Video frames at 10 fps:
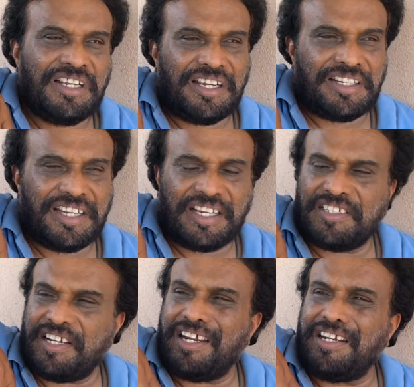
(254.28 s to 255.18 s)
and they
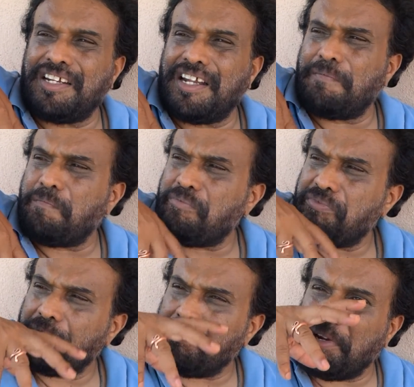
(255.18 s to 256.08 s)
stayed in
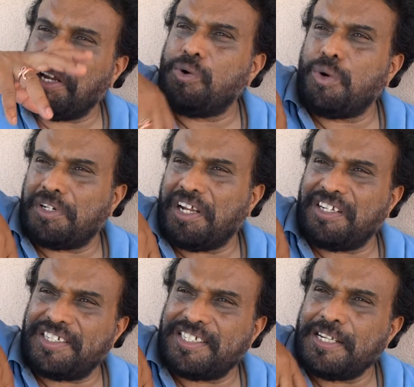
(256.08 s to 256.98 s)
big
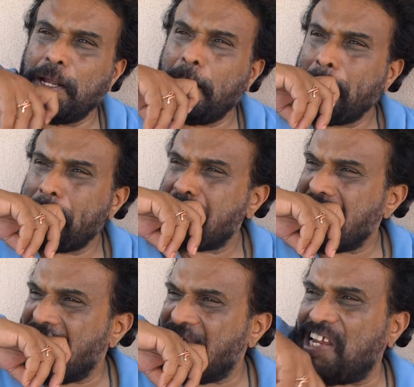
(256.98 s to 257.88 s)
hotels
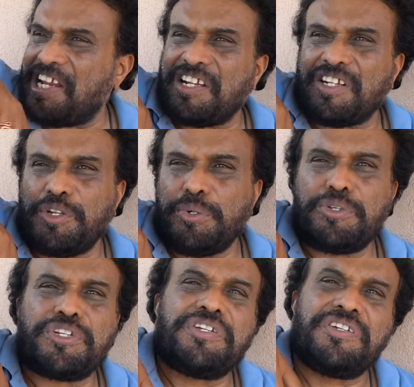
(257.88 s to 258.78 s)
and then
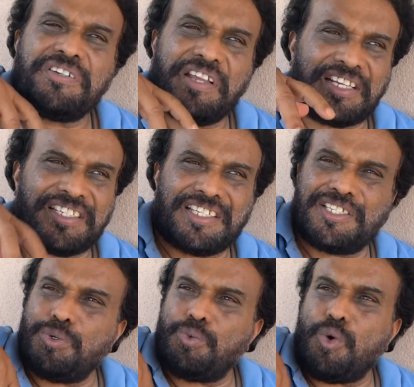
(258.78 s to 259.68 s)
used
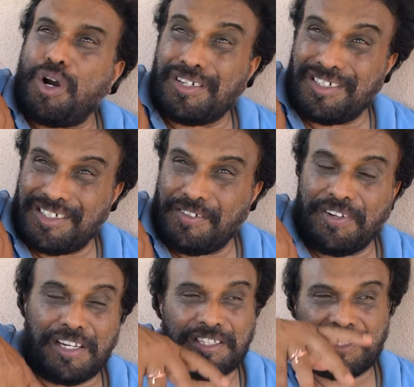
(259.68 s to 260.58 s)
excessive water, the
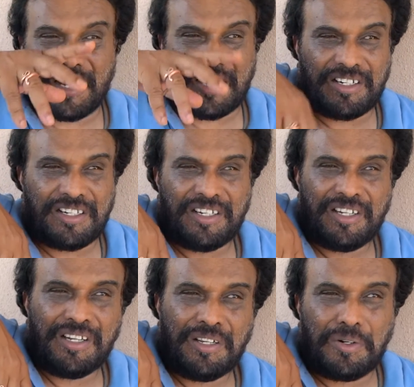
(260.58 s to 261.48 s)
5-star
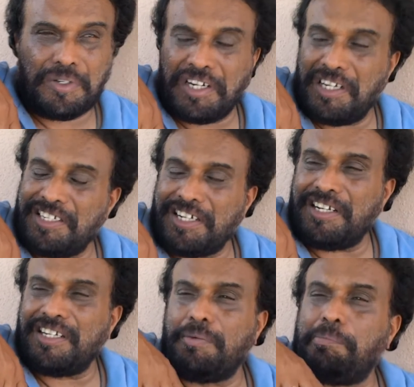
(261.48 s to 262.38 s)
hotels, and
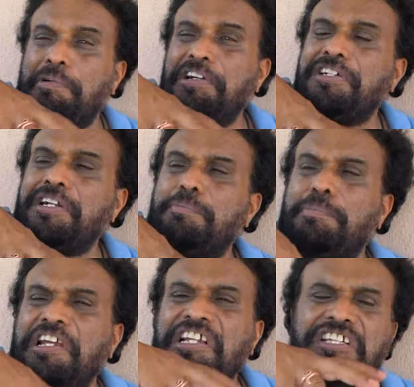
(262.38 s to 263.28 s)
then they printed
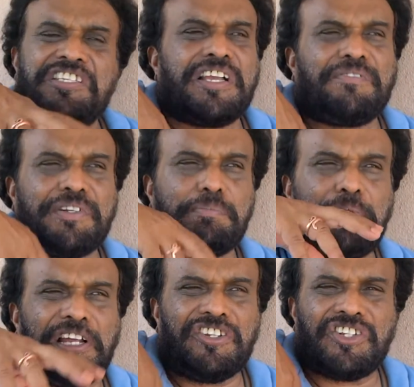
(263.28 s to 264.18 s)
pages after
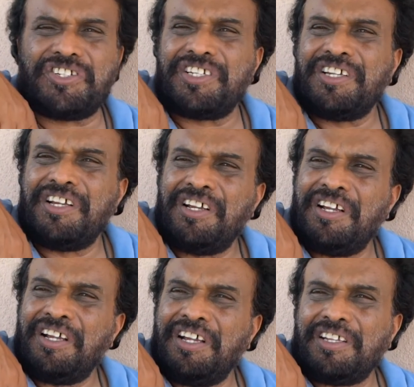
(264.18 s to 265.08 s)
pages.
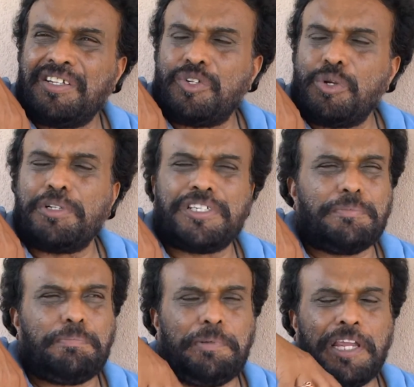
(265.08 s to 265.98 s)
So much of
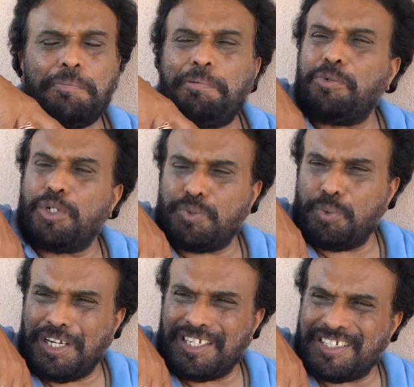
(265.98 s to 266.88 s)
paper was
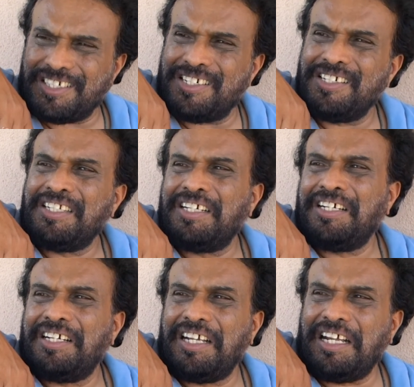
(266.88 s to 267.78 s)
wasted,
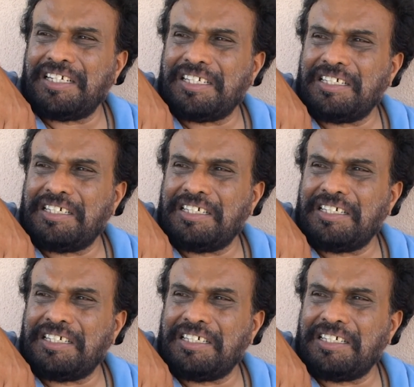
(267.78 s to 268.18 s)
and